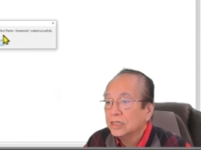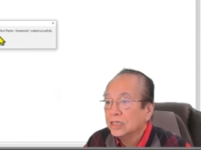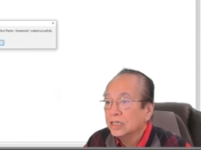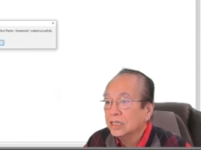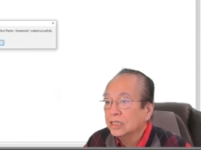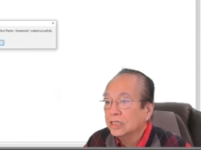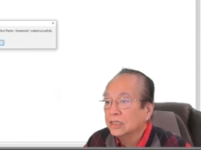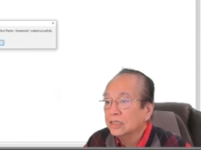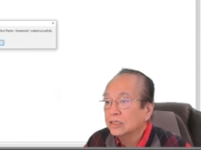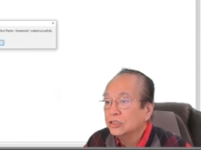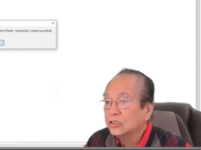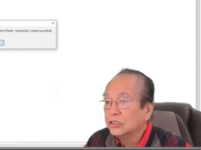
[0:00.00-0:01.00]
in the
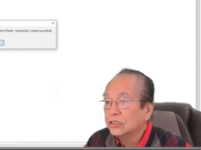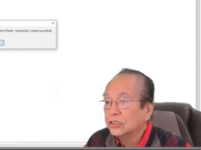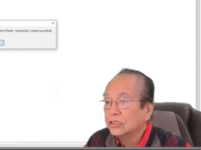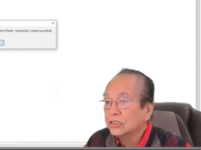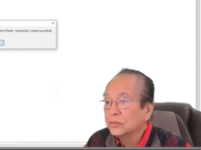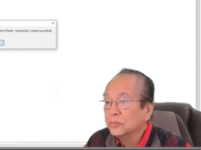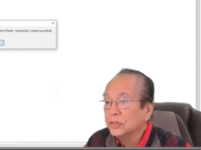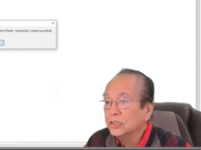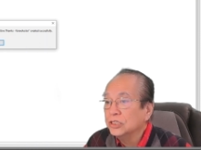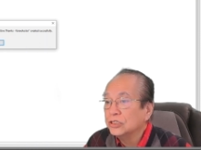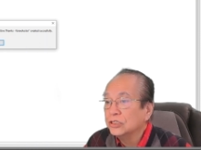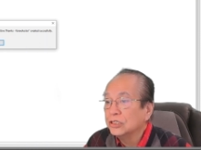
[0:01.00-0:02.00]
church, MIDI
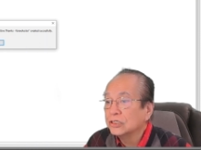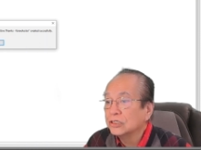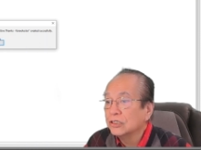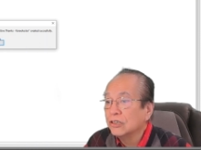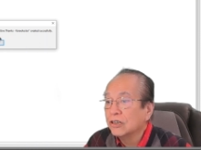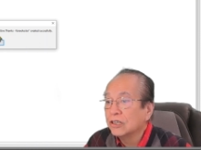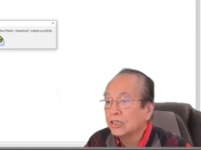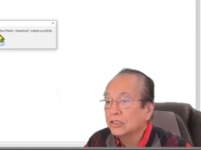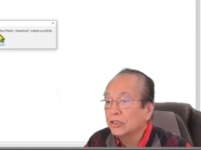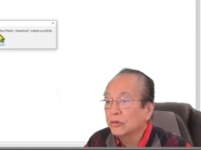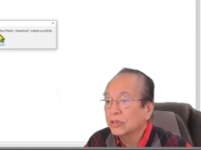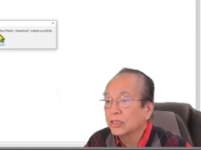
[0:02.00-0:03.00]
church song
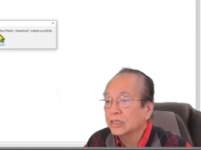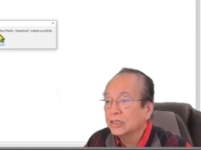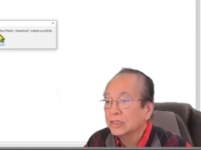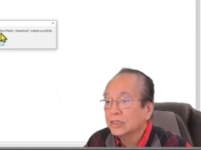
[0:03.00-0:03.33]
karaoke.